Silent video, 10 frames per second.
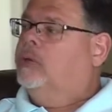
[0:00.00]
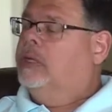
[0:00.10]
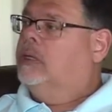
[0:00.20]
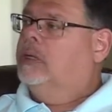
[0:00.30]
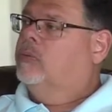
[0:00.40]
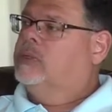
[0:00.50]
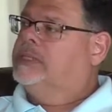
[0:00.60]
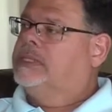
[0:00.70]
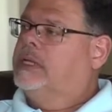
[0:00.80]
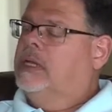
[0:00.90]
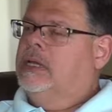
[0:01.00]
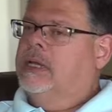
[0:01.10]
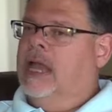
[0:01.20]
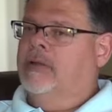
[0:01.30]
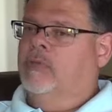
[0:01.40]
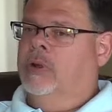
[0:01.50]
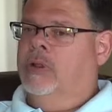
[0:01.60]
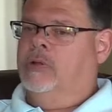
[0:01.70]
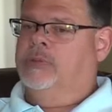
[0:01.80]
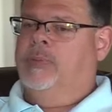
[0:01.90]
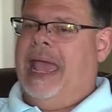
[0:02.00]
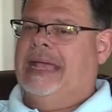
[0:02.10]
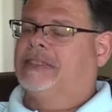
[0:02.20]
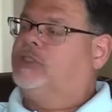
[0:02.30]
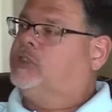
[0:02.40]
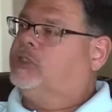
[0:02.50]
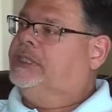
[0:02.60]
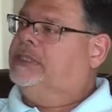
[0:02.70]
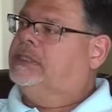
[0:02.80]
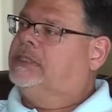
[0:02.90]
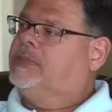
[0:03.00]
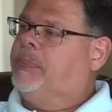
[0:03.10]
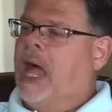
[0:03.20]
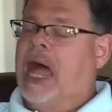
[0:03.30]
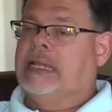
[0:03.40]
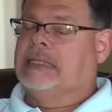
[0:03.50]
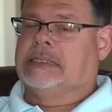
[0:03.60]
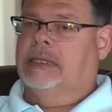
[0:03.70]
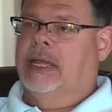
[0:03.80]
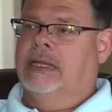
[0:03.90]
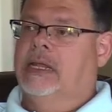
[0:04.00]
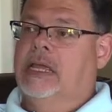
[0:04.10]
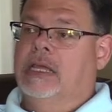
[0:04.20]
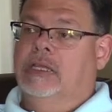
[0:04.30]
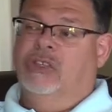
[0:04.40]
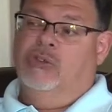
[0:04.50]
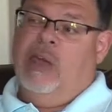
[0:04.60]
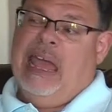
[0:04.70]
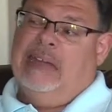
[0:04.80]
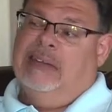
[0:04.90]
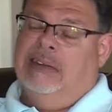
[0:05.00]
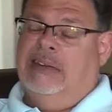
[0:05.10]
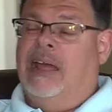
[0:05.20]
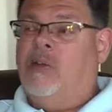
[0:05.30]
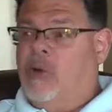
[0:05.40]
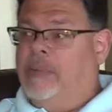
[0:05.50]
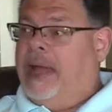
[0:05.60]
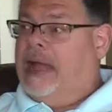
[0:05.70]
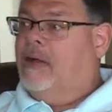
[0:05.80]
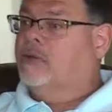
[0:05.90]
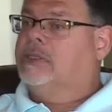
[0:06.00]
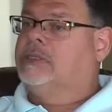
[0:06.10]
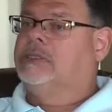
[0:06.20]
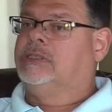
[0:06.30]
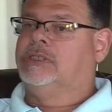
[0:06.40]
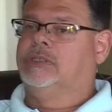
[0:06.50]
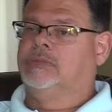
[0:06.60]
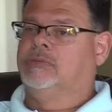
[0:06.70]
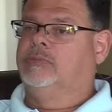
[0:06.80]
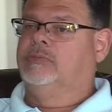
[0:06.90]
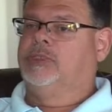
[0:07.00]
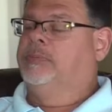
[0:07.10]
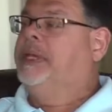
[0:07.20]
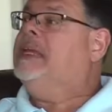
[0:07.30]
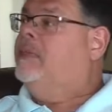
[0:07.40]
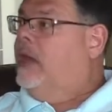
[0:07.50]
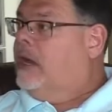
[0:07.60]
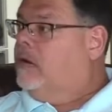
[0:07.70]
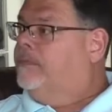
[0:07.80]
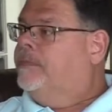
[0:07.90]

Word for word: It was kind of one of those back street spots that you had to know about to be there.